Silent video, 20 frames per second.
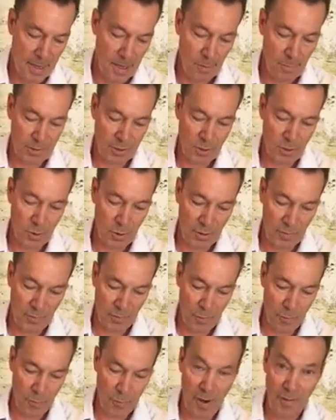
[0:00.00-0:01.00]
It was cooked
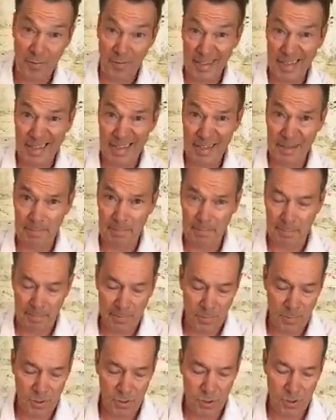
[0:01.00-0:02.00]
for roughly
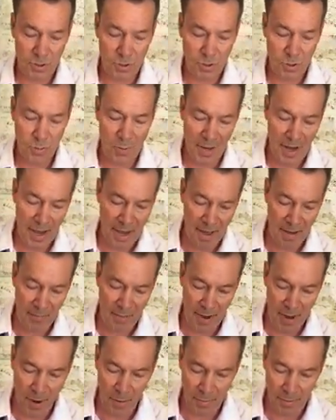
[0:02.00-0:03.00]

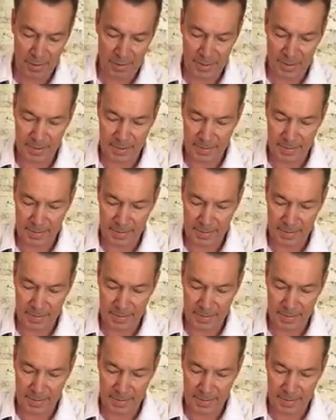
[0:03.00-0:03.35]
2.5 hours.